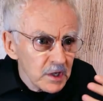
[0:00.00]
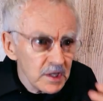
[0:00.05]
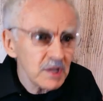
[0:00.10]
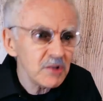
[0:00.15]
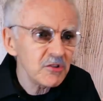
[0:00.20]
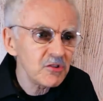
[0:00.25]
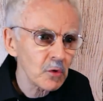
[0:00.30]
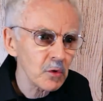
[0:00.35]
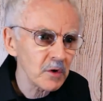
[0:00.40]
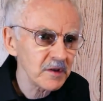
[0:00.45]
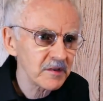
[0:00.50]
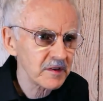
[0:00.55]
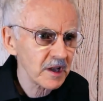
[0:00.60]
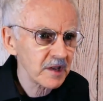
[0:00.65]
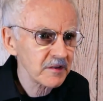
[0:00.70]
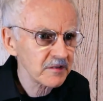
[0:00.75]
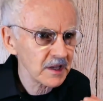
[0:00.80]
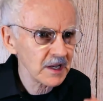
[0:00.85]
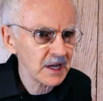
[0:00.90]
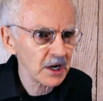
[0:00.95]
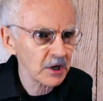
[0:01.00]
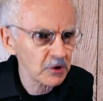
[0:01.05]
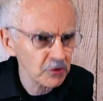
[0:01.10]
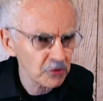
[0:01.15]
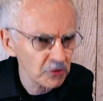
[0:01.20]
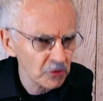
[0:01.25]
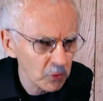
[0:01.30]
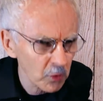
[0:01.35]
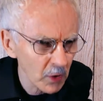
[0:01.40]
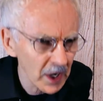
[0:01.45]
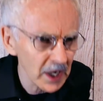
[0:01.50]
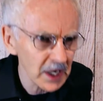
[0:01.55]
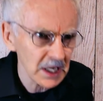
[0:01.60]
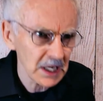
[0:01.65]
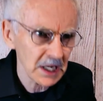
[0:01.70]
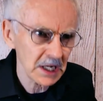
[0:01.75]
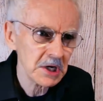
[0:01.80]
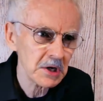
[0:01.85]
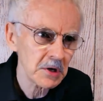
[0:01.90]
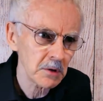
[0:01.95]
he joins us in our contrite
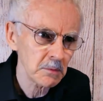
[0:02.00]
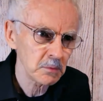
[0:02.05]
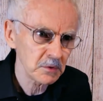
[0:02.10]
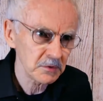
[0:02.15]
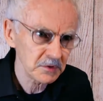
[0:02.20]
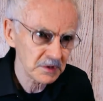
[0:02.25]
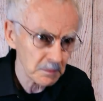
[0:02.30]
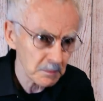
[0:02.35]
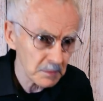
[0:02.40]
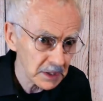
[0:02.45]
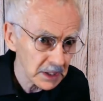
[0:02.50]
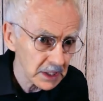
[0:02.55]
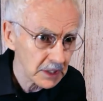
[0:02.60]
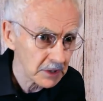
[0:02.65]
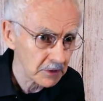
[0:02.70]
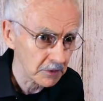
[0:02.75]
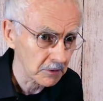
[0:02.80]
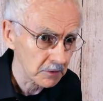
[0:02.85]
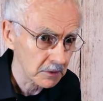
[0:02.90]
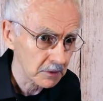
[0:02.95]
and humble demeanor.